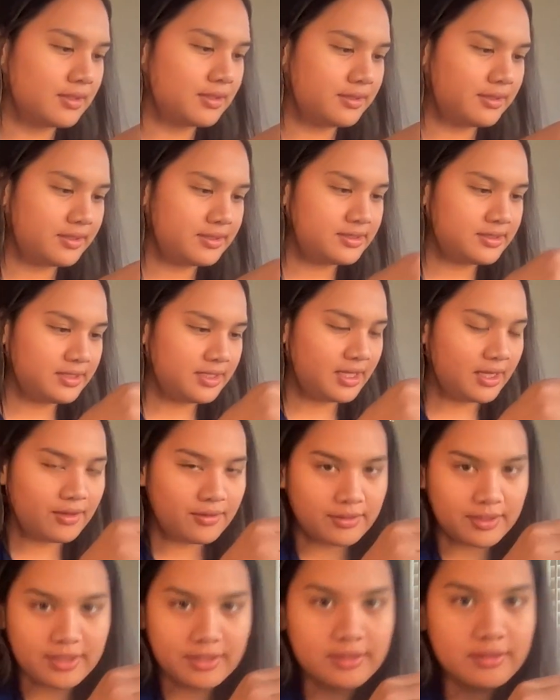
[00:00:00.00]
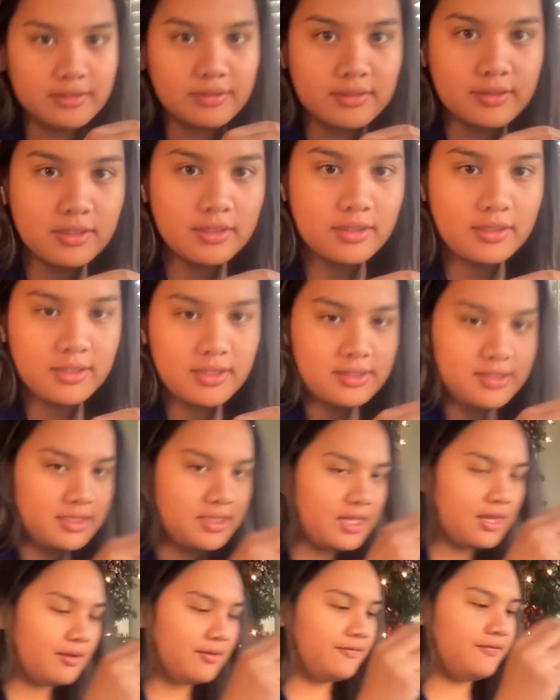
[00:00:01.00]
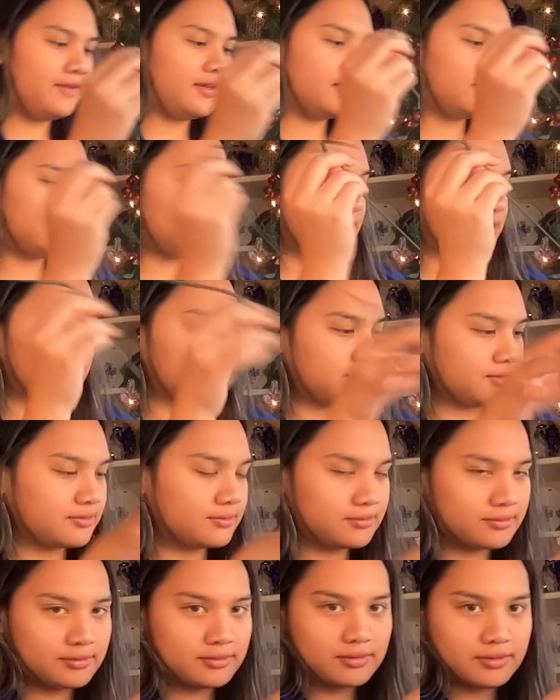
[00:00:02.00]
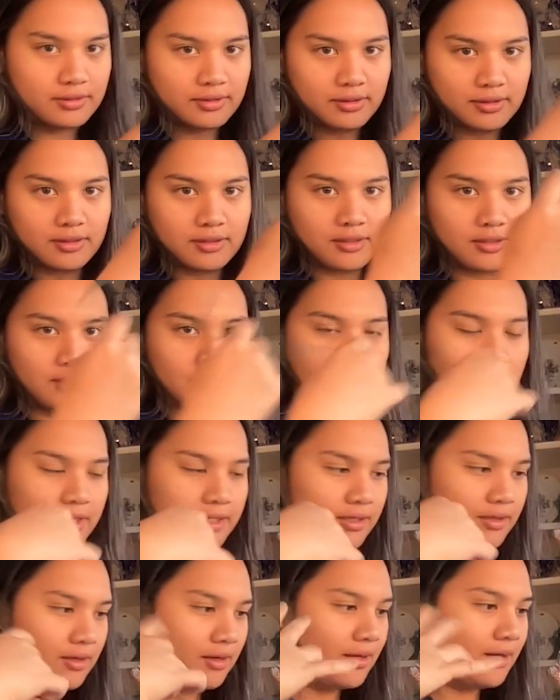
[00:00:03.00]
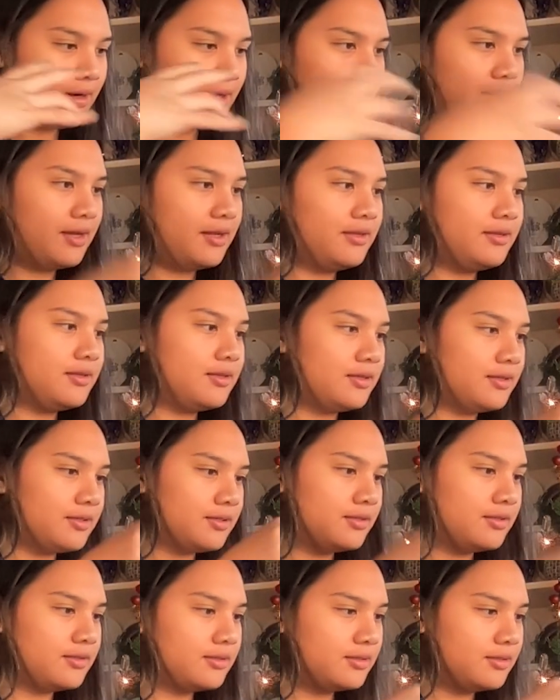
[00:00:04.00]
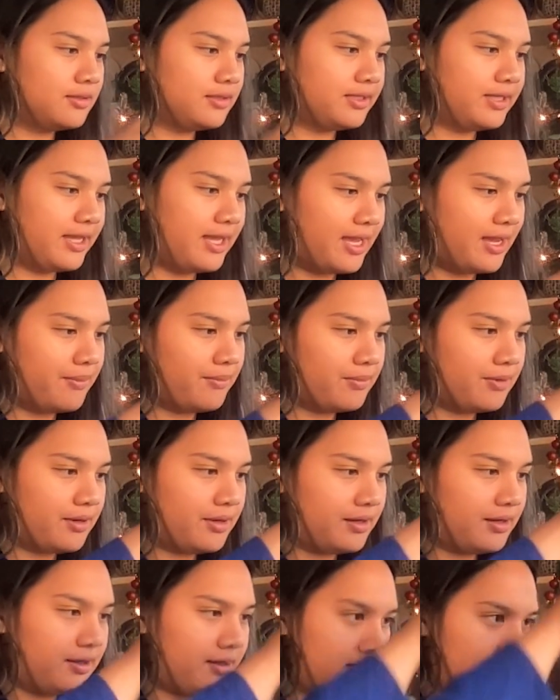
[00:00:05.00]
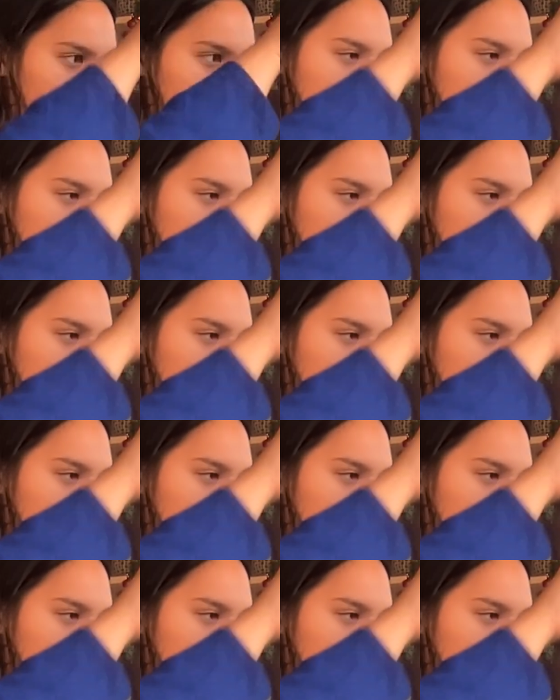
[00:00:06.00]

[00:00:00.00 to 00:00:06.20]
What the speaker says: Let's see how it fits. An on camera